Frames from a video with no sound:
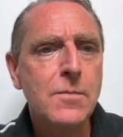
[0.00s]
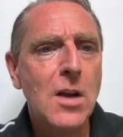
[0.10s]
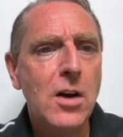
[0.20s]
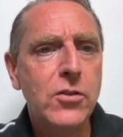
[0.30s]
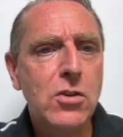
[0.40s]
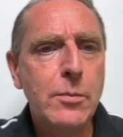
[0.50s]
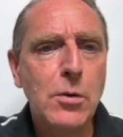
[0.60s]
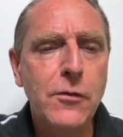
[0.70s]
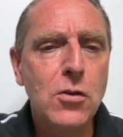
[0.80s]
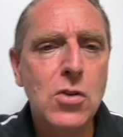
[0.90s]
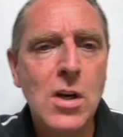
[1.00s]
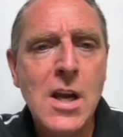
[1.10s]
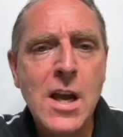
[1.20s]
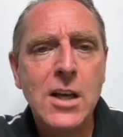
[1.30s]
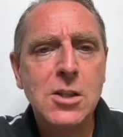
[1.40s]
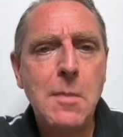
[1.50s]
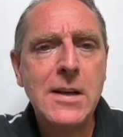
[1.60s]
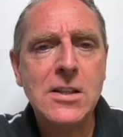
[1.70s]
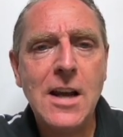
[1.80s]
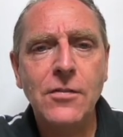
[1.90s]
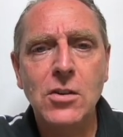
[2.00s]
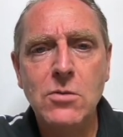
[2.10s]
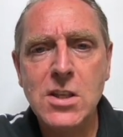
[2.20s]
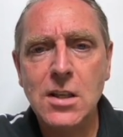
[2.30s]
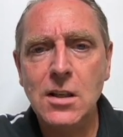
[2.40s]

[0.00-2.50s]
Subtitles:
on the crypto future, especially after the recent